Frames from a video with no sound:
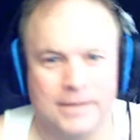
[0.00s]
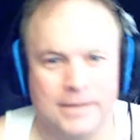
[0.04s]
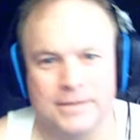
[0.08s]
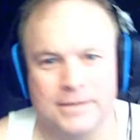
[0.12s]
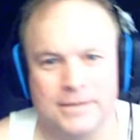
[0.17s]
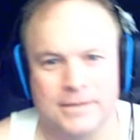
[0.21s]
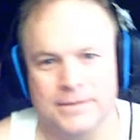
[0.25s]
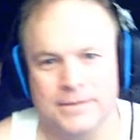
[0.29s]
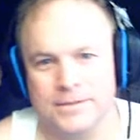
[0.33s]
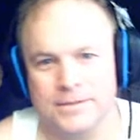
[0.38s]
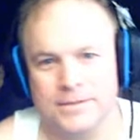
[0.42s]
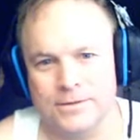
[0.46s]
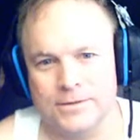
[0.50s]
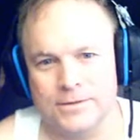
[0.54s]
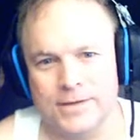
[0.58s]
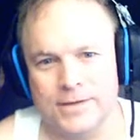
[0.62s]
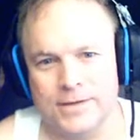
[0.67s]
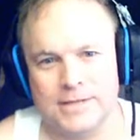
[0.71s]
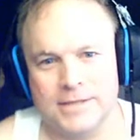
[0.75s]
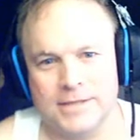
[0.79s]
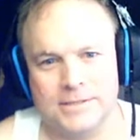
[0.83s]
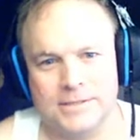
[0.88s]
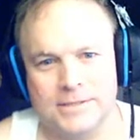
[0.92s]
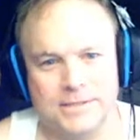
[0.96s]
So
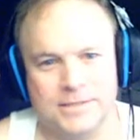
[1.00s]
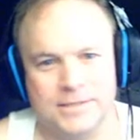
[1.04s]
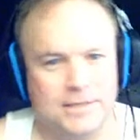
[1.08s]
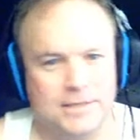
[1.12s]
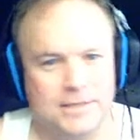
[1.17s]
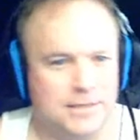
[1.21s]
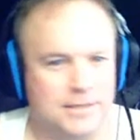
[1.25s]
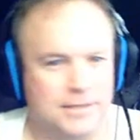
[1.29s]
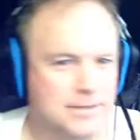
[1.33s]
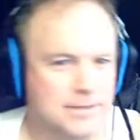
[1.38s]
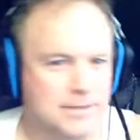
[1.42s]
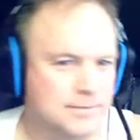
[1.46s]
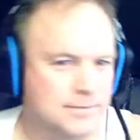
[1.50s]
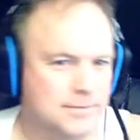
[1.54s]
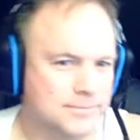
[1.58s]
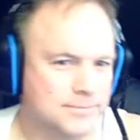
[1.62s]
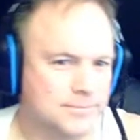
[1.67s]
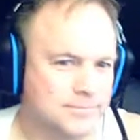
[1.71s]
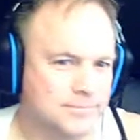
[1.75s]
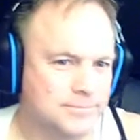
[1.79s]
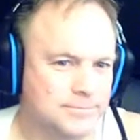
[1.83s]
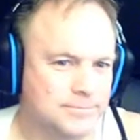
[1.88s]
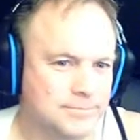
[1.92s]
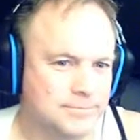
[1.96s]
that's
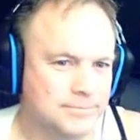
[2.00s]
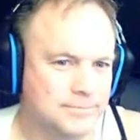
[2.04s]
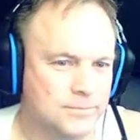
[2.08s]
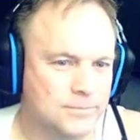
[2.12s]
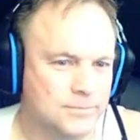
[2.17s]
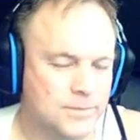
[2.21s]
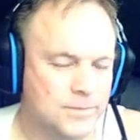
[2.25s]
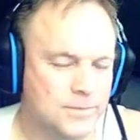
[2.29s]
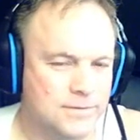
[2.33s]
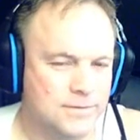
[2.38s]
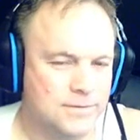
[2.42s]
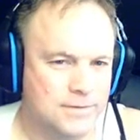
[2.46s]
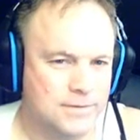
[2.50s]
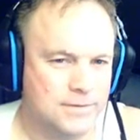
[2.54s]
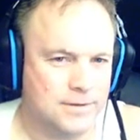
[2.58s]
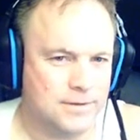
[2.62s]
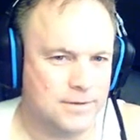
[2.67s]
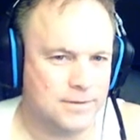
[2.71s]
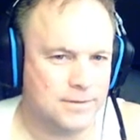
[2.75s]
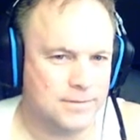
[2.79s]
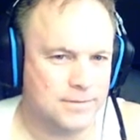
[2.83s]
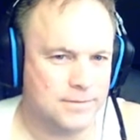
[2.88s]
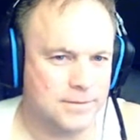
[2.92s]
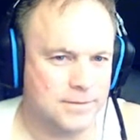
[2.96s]
with
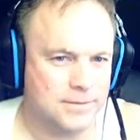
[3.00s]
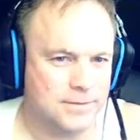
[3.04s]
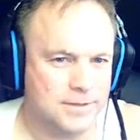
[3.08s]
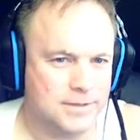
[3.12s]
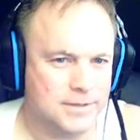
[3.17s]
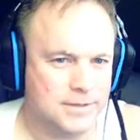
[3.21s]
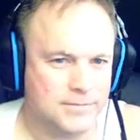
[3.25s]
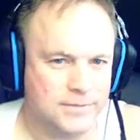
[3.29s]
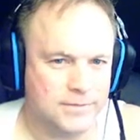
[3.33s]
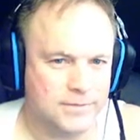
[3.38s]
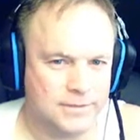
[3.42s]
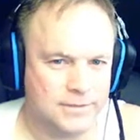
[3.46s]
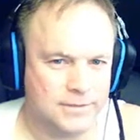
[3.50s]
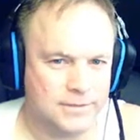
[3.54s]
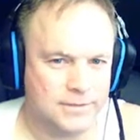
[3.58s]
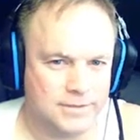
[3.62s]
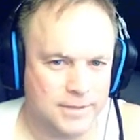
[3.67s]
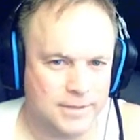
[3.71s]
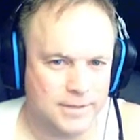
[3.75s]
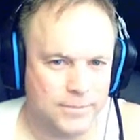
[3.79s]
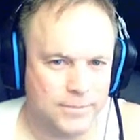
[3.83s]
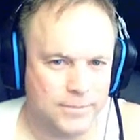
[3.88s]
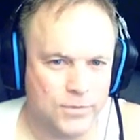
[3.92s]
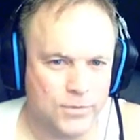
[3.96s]
the different
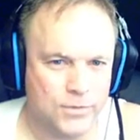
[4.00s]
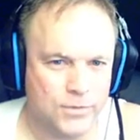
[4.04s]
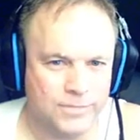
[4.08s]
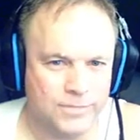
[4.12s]
movement